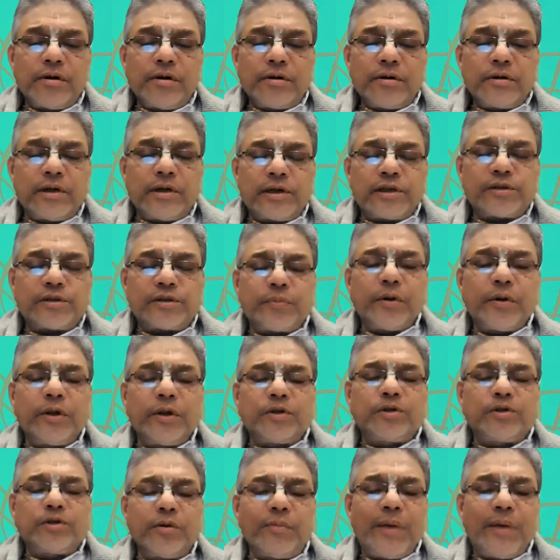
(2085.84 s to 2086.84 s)
There is
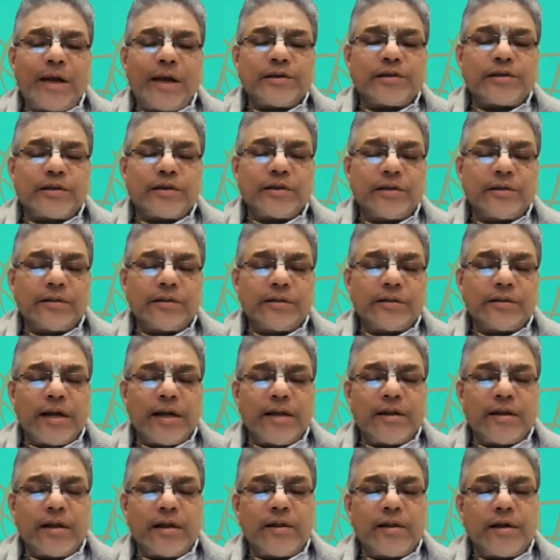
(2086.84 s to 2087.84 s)
spiritual master
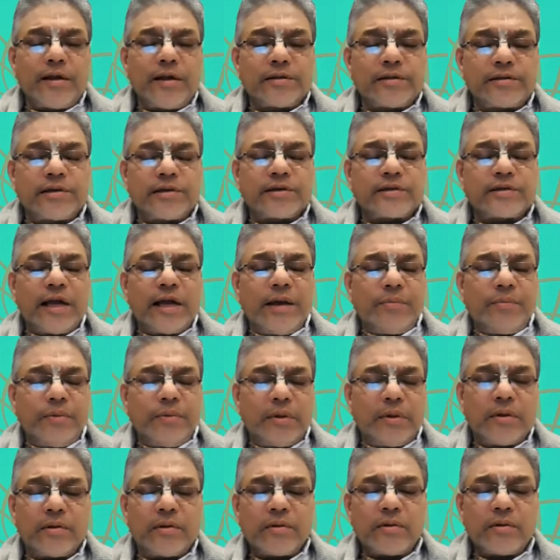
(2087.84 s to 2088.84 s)
and then there is
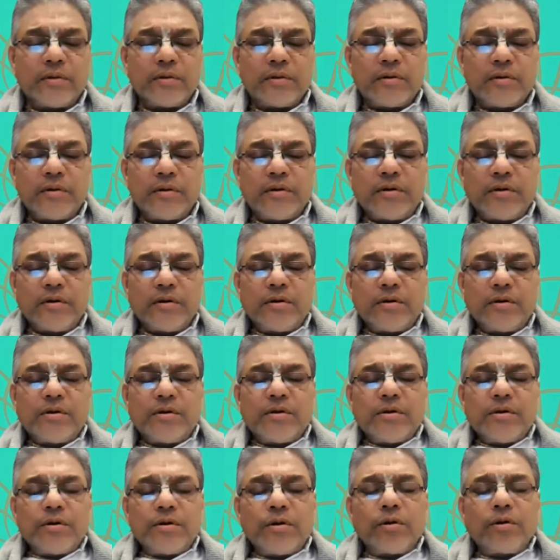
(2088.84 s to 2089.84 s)
disciple.
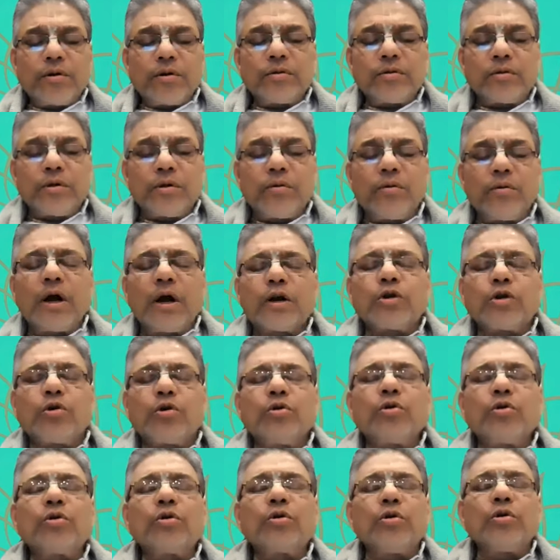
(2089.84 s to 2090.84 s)
The word
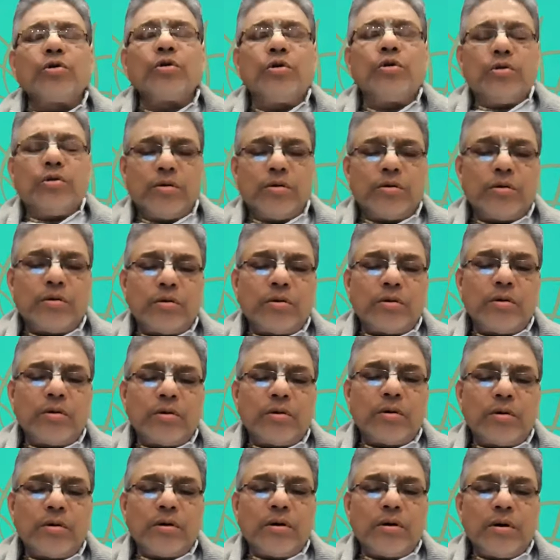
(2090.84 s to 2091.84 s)
guru
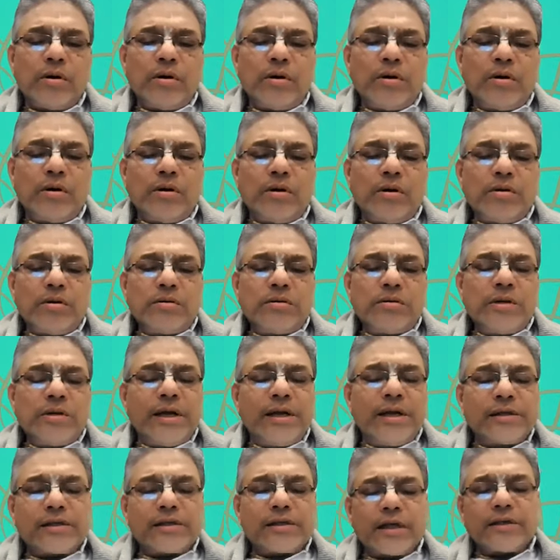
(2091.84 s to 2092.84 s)

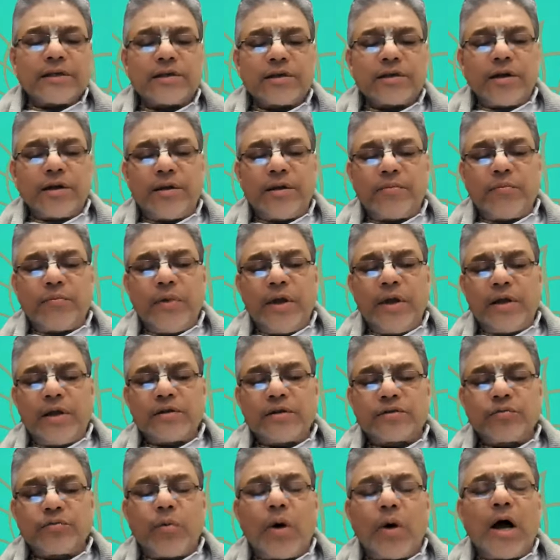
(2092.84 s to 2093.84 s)
in Sanskrit
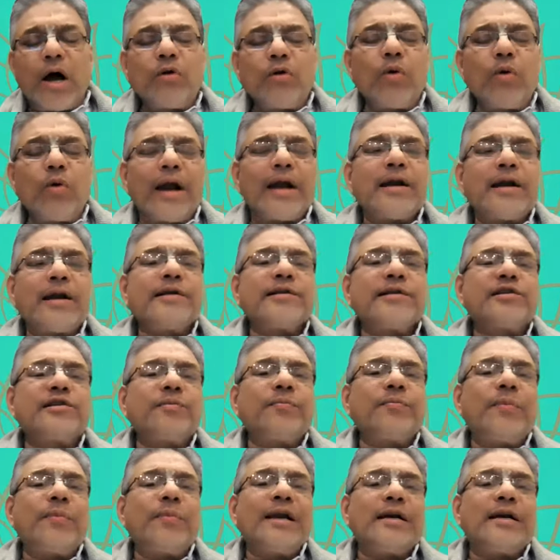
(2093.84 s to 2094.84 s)
means one who can
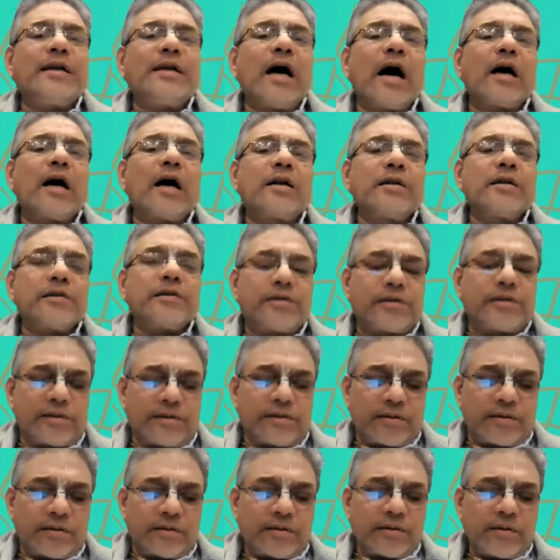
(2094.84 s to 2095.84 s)
dissipate
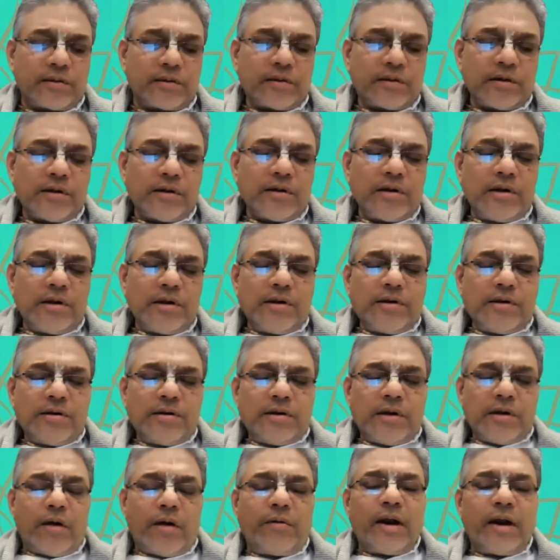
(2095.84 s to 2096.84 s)
darkness.
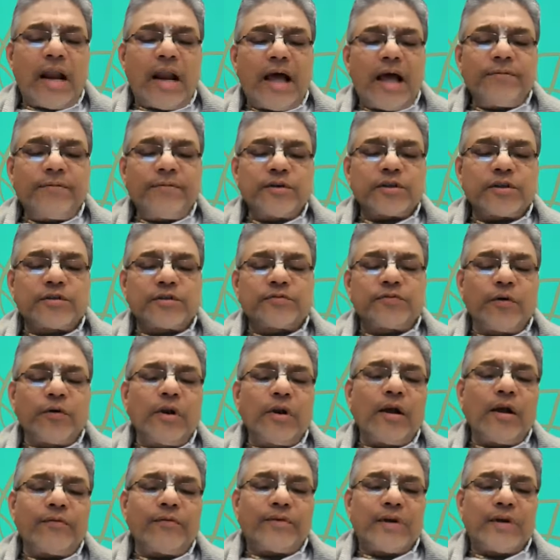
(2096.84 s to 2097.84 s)
Our life is
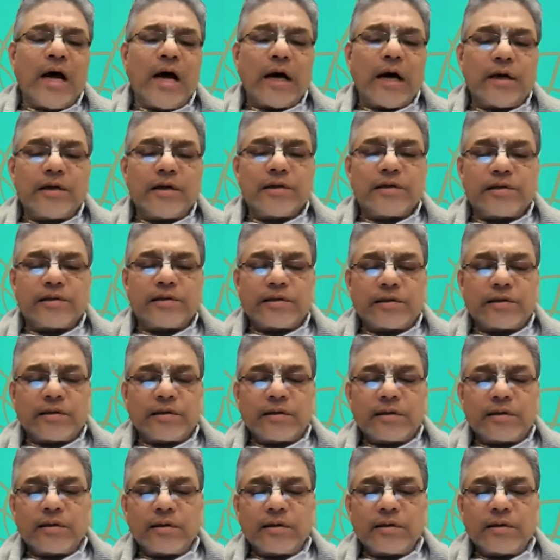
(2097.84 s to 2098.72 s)
full of darkness.